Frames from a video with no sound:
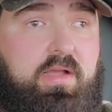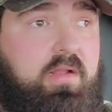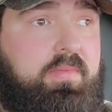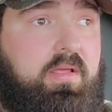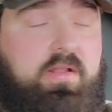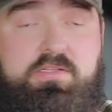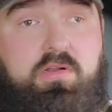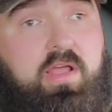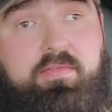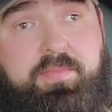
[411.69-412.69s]
I got to be, and it's
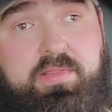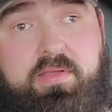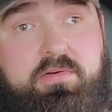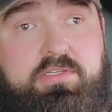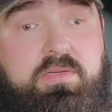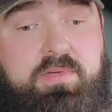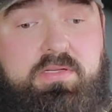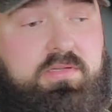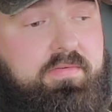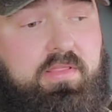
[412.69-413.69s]
going to have to be dealership,
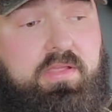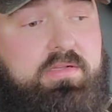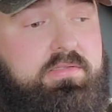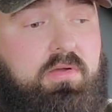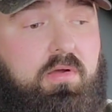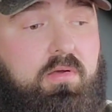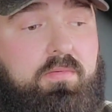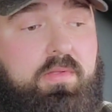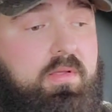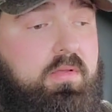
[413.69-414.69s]
because everything's all